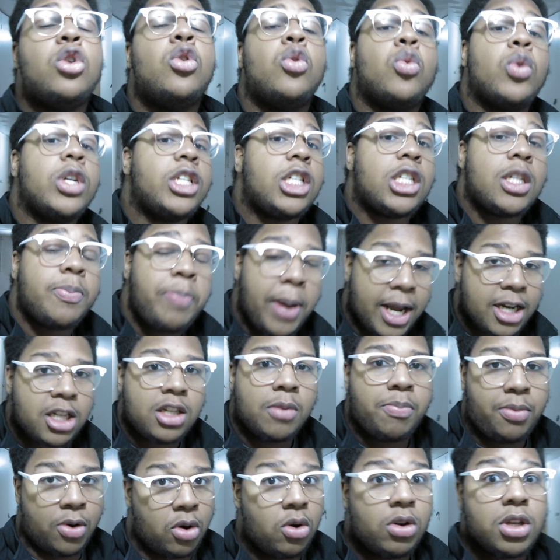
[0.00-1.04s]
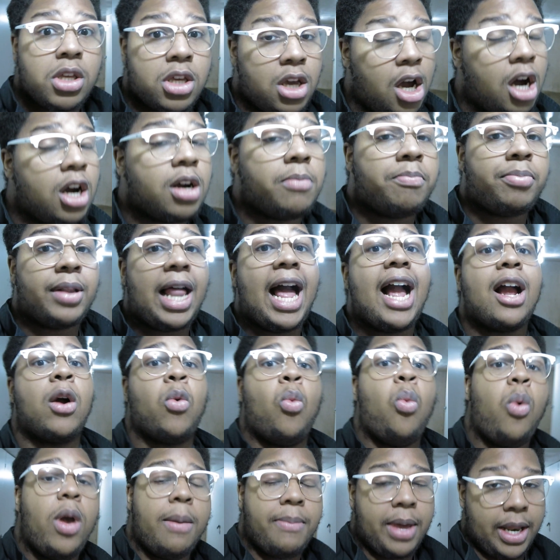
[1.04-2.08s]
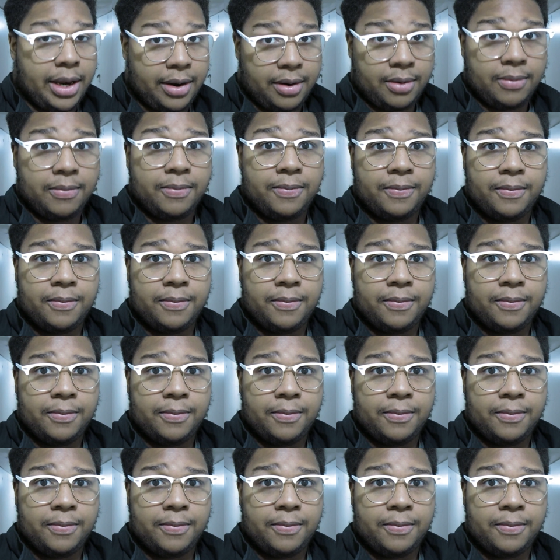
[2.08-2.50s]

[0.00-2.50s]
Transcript: respectable young black women.